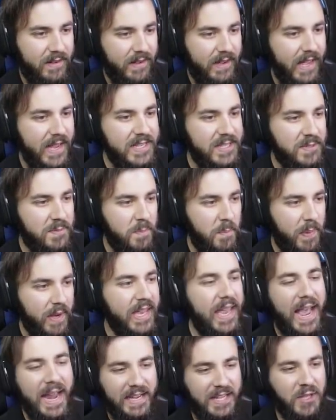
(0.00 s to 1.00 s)
It's
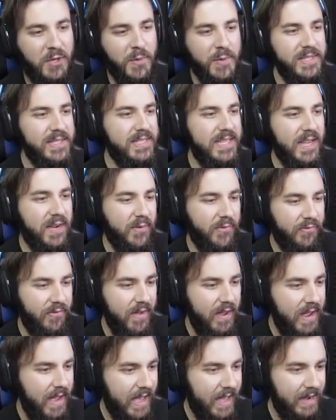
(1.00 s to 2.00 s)
mechanical instead of,
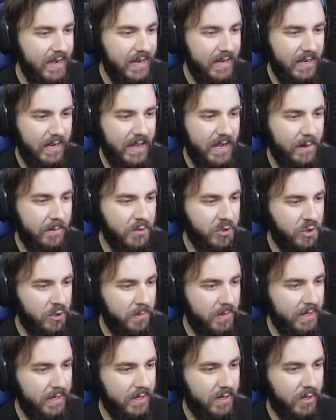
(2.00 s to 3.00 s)
and, and I'm
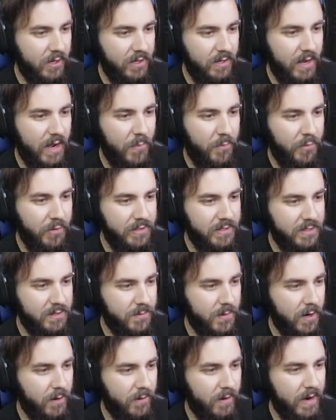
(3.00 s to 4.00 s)
assuming I can go upwards
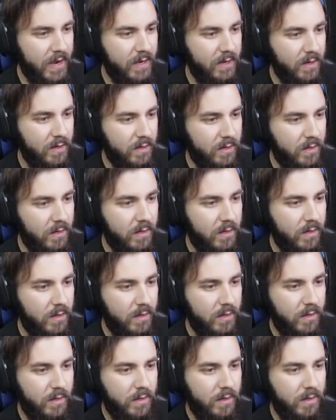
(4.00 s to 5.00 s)
as well, right?
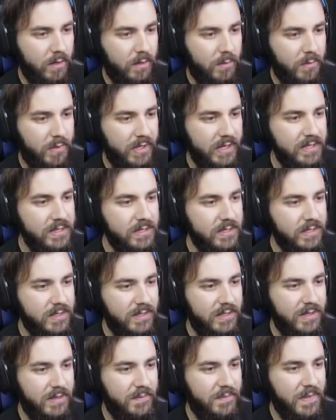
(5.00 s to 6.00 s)
Please?
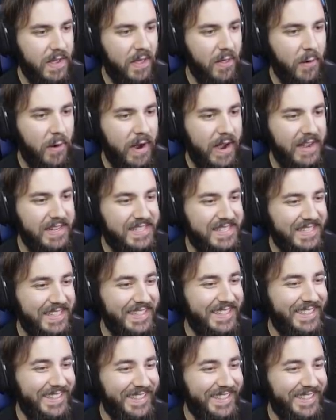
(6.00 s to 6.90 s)
Otherwise,